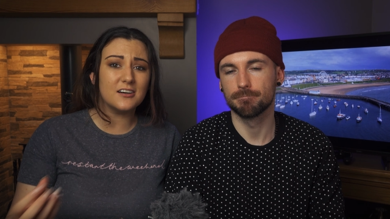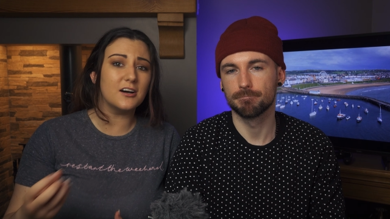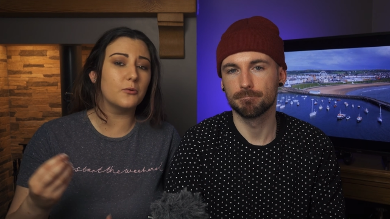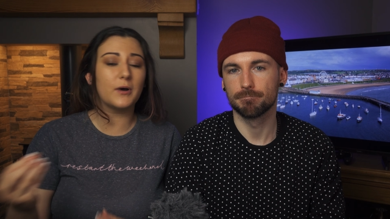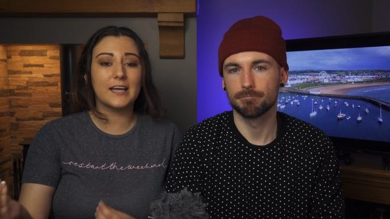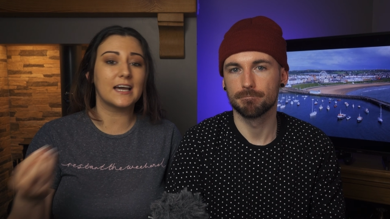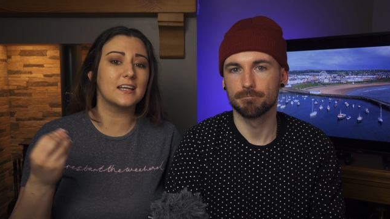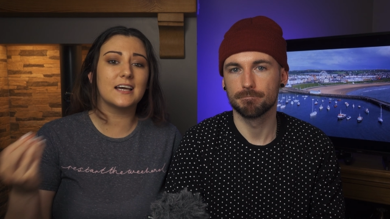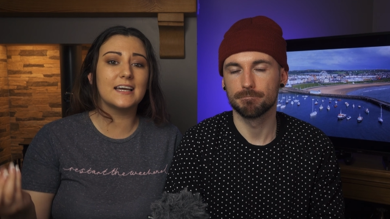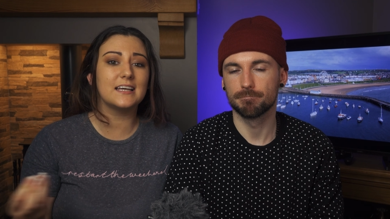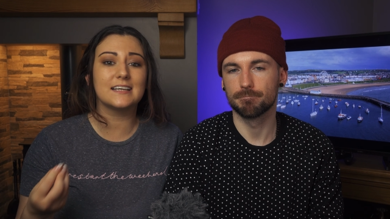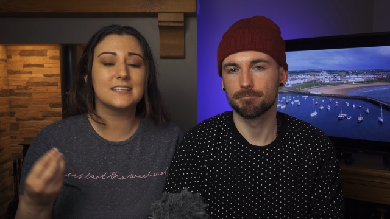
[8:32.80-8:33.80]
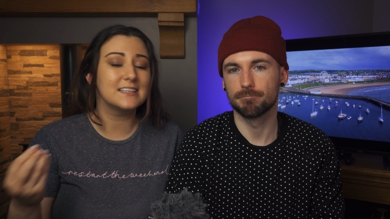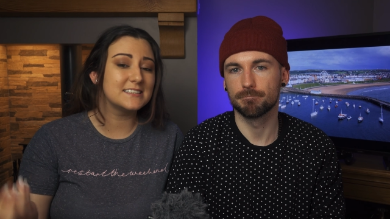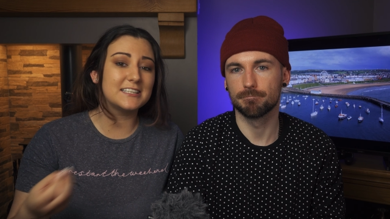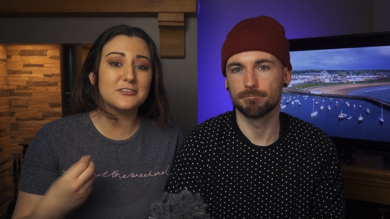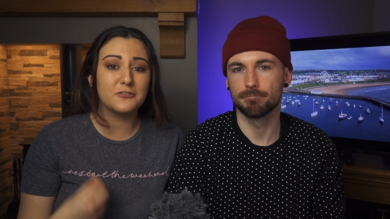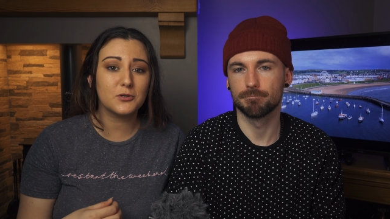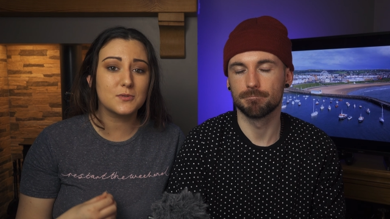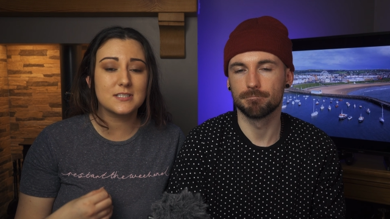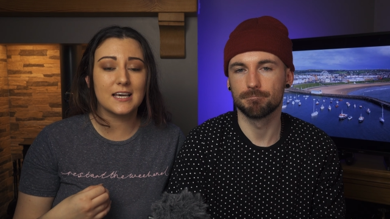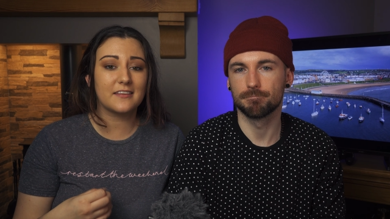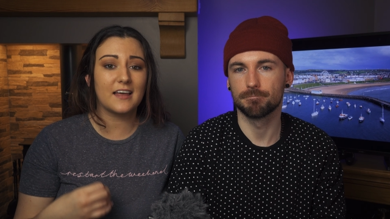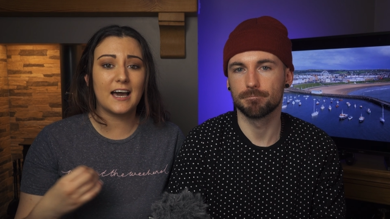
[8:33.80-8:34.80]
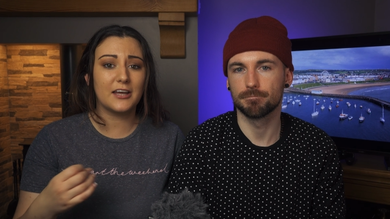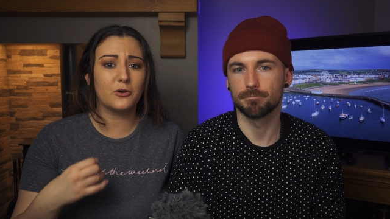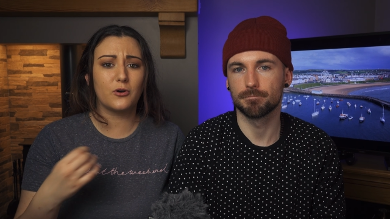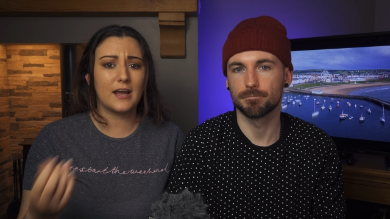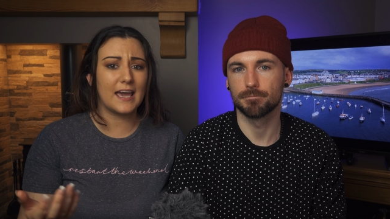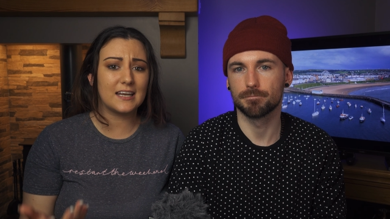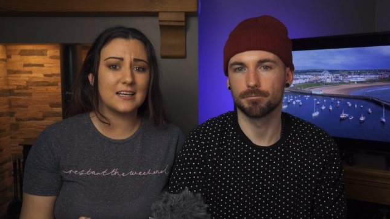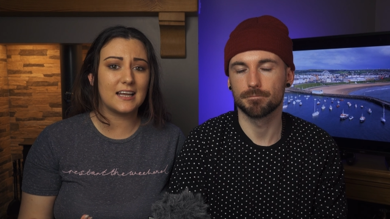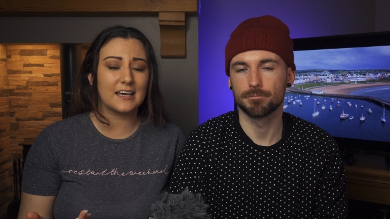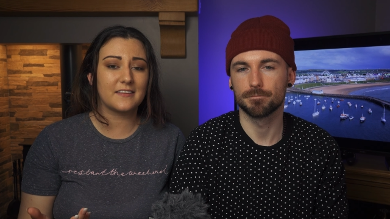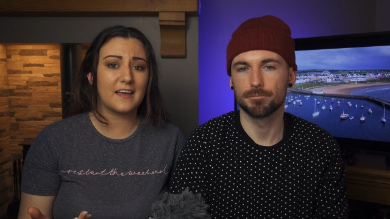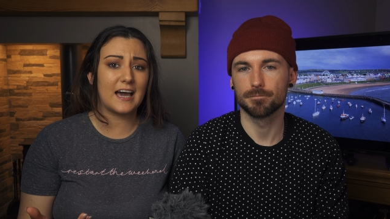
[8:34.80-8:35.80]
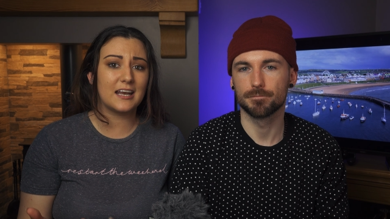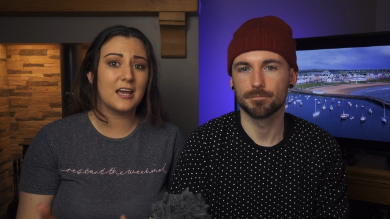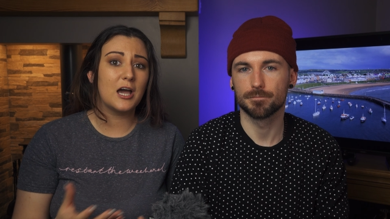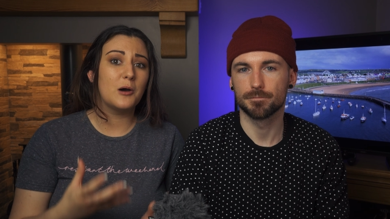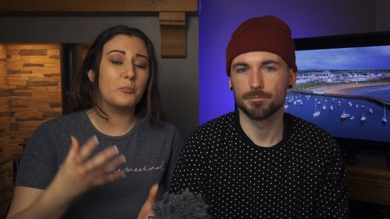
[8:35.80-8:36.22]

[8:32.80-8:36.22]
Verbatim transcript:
Speaker 1: oh, why can't I take photos like that or edit like that?